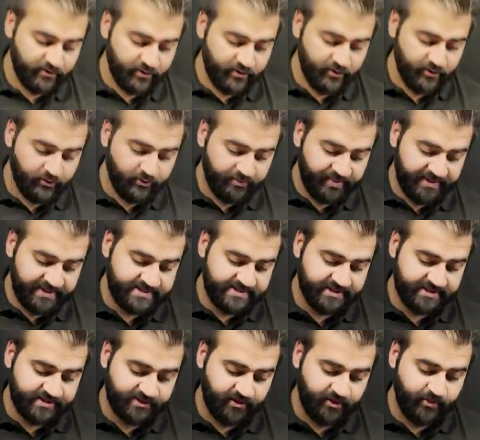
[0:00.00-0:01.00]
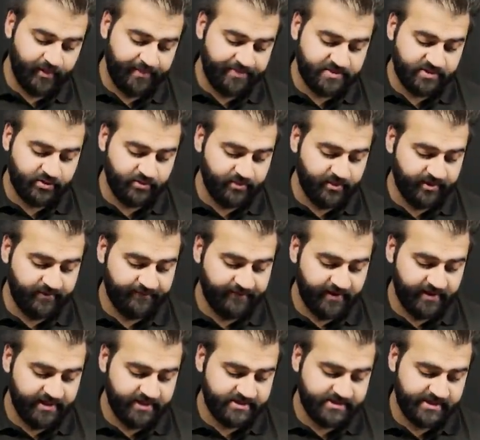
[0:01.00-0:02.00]
roll, ballistic skill, and weapon skill
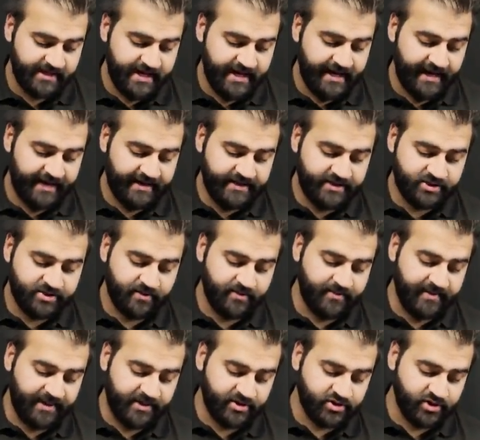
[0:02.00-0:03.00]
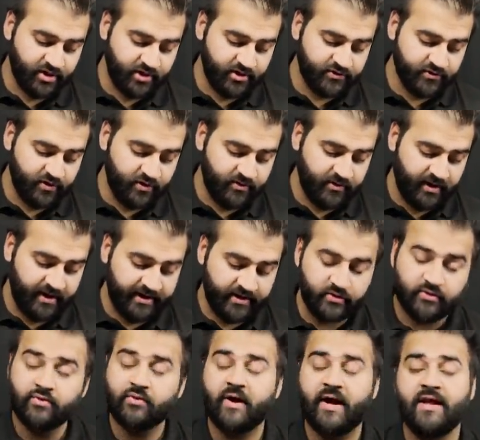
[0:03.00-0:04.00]
modifiers. And each time I make a charge roll, I
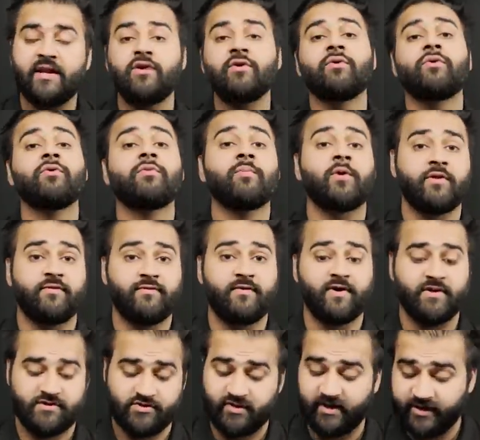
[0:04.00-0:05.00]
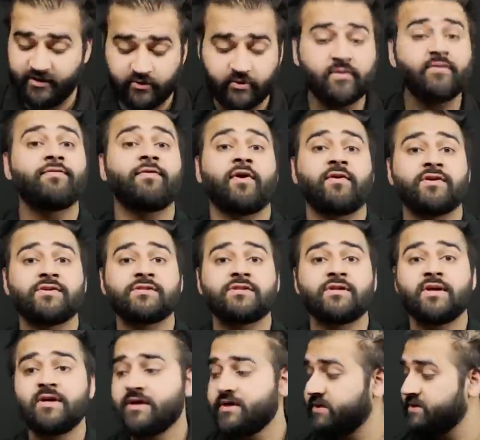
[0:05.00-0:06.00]
ignore any or all modifiers. So I ignore the forest.
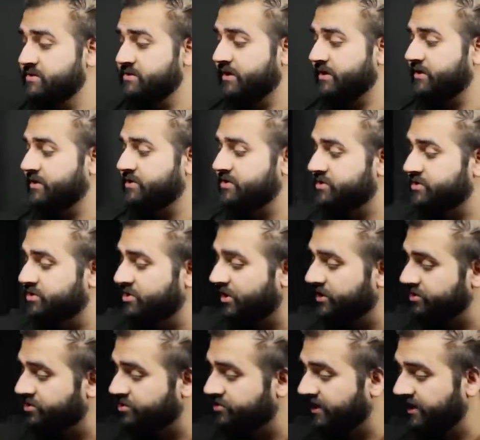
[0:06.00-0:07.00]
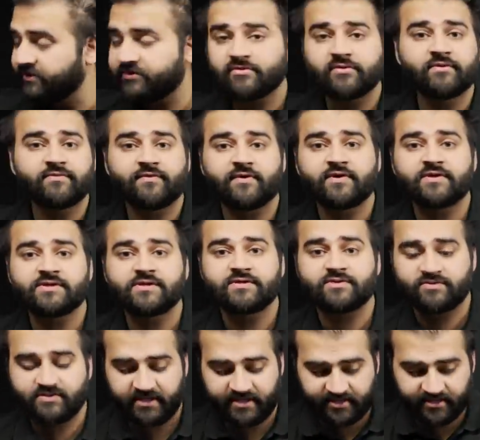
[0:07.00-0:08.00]
So I can just charge straight through the forest in a
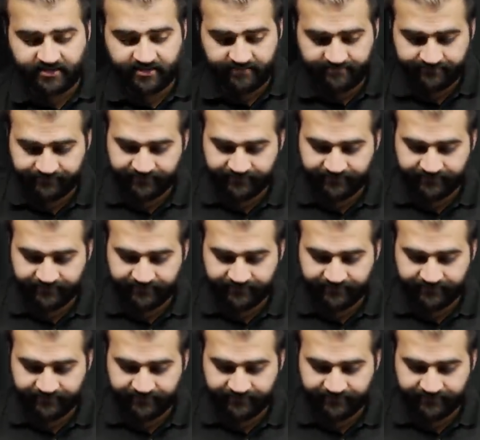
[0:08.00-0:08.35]
straight line.